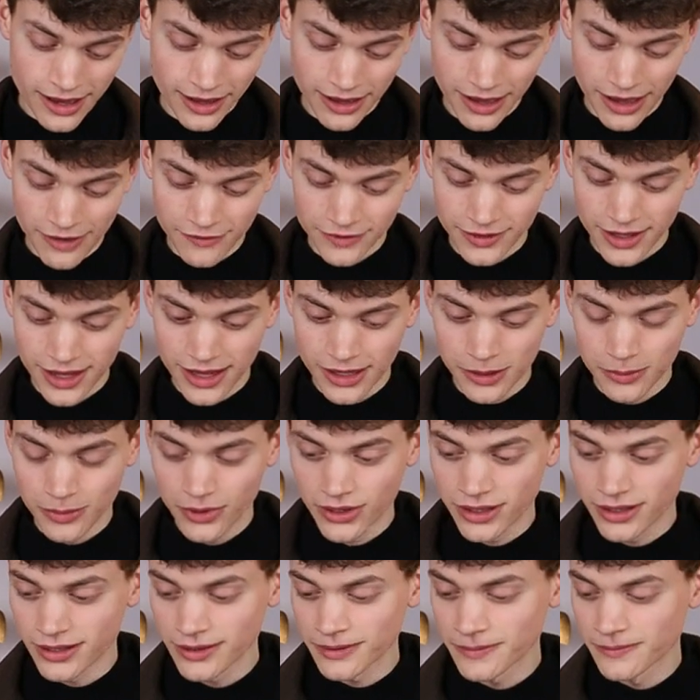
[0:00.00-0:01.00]
I have that,
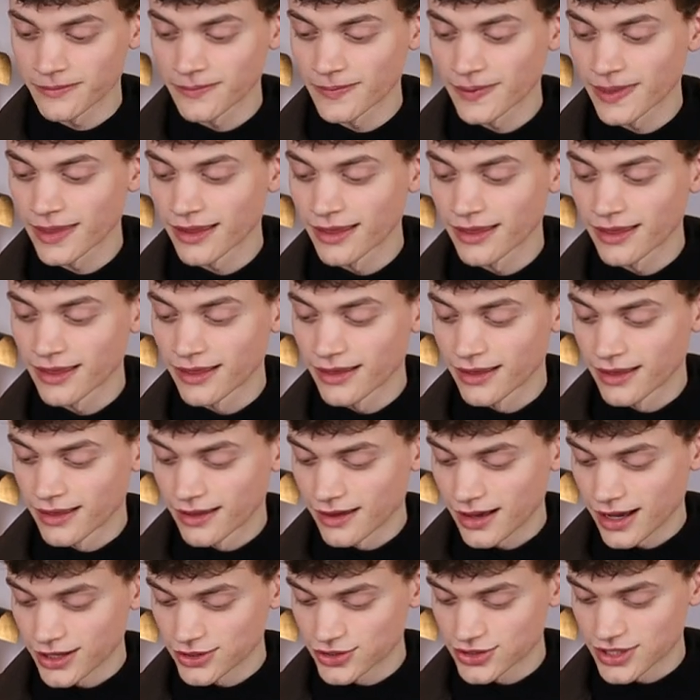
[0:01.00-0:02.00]
but
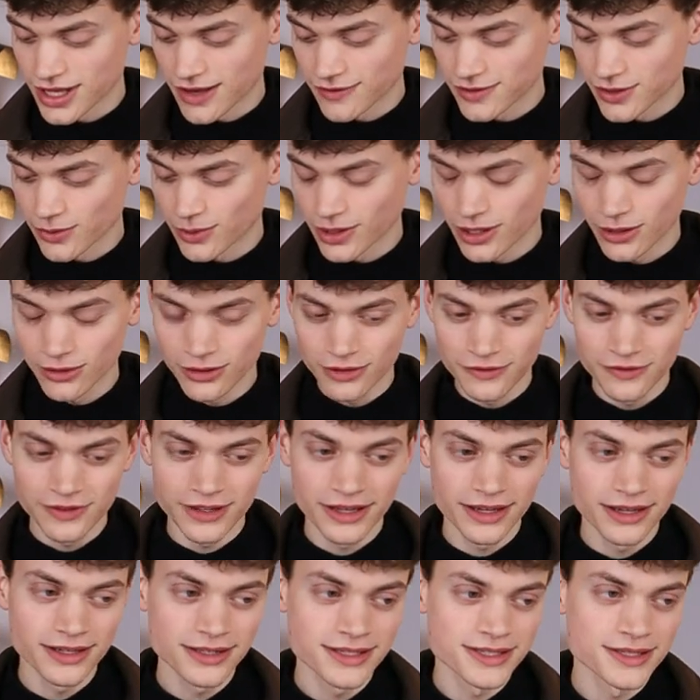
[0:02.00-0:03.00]
I just have to about a lot of
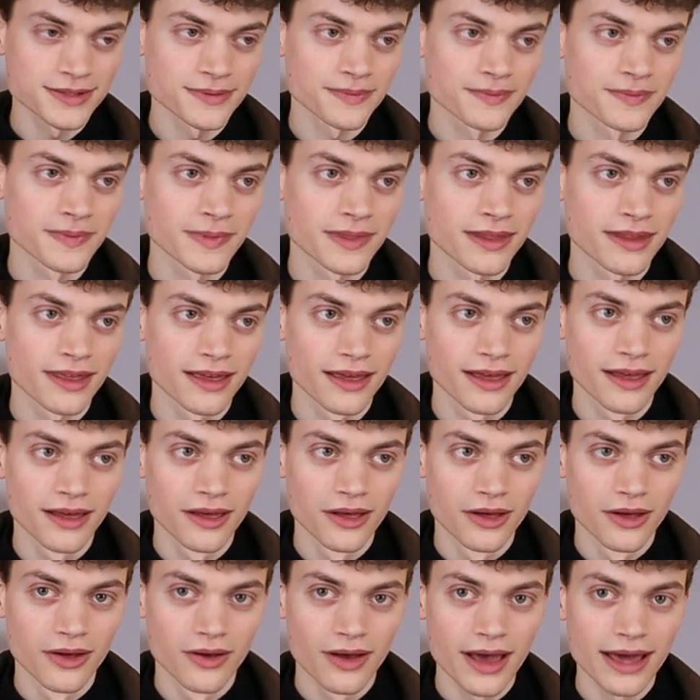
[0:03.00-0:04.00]
things.
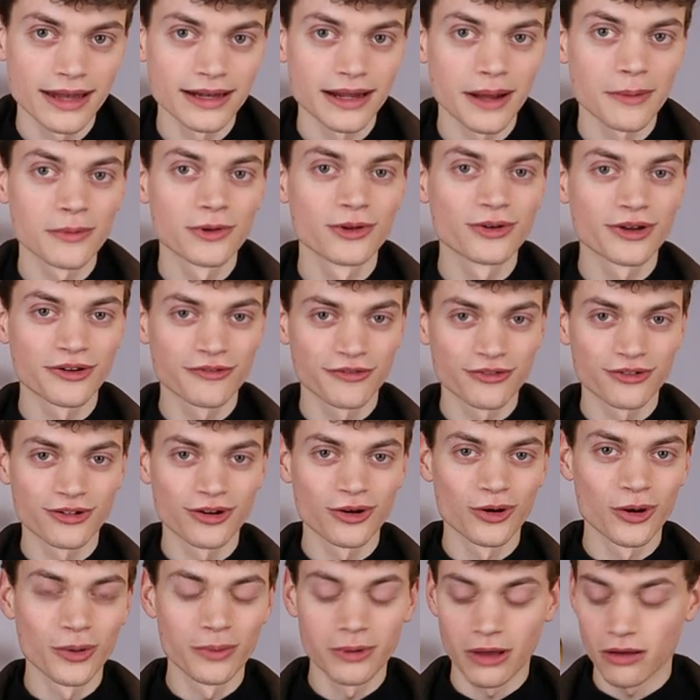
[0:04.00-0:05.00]
And I'm looking for
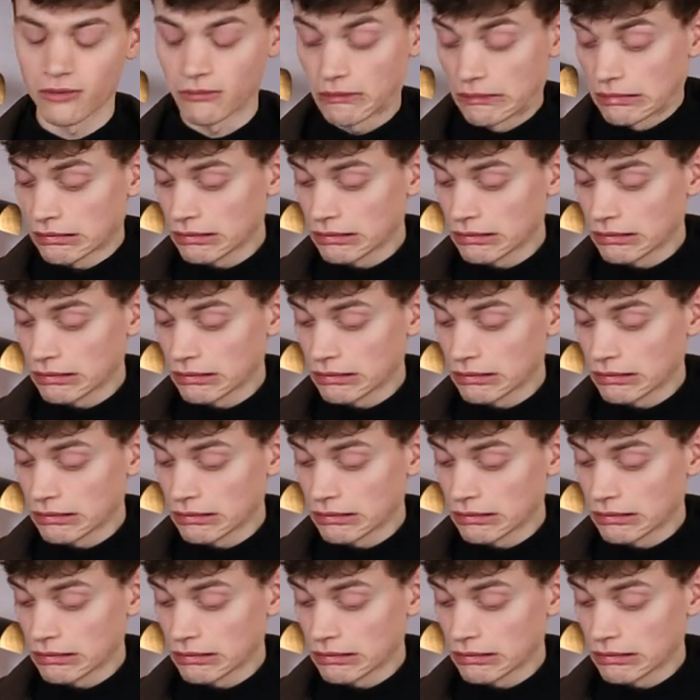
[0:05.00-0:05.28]
a hobby